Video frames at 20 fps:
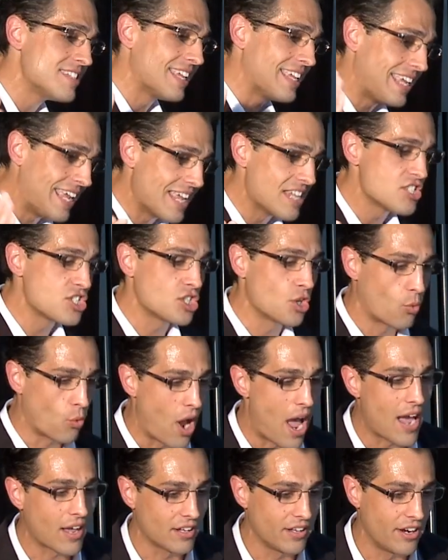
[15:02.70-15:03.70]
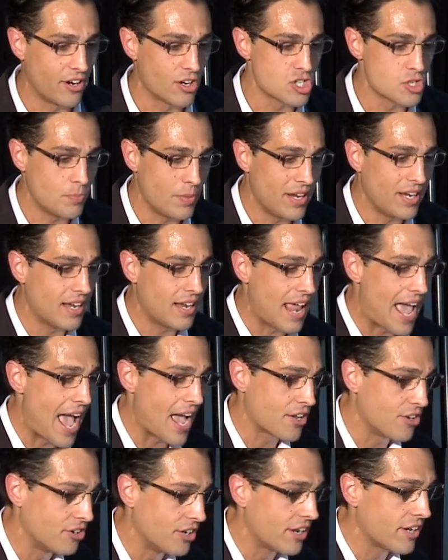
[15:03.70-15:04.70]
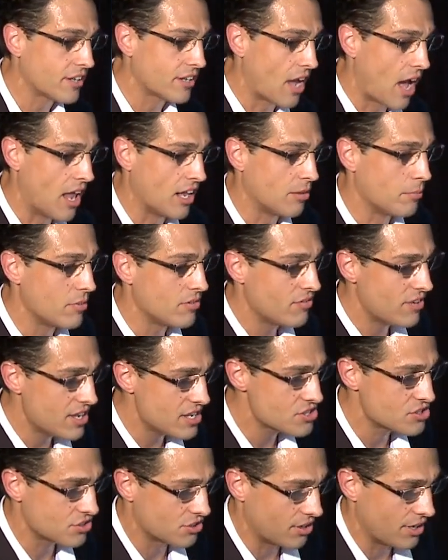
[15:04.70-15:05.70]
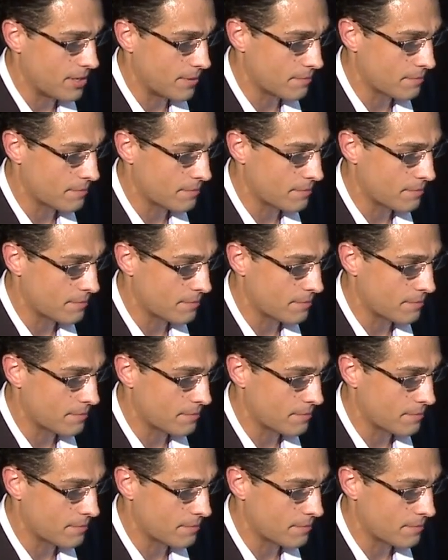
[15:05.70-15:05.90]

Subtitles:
against the rock layers being an accurate column of history?